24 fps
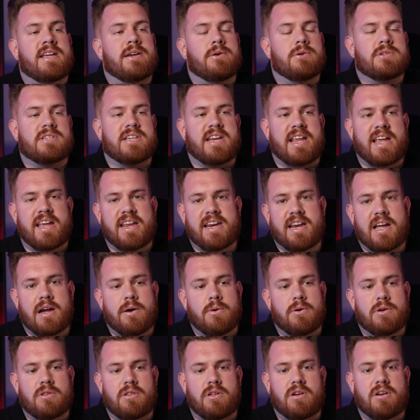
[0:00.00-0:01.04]
It was an
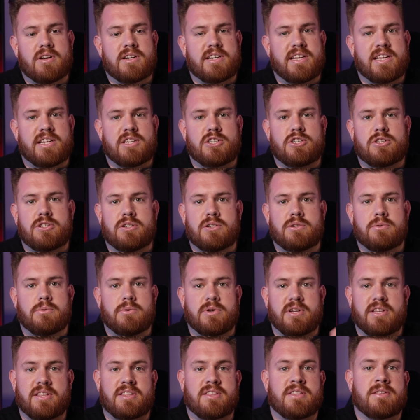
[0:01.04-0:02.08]
8-hour long day shoot
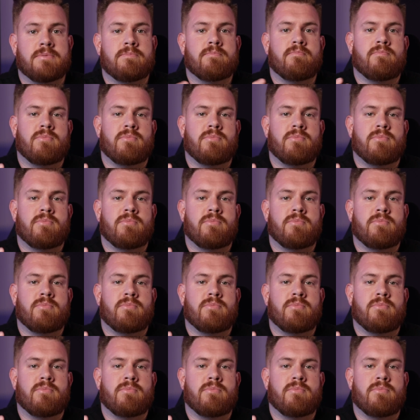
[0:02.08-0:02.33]
with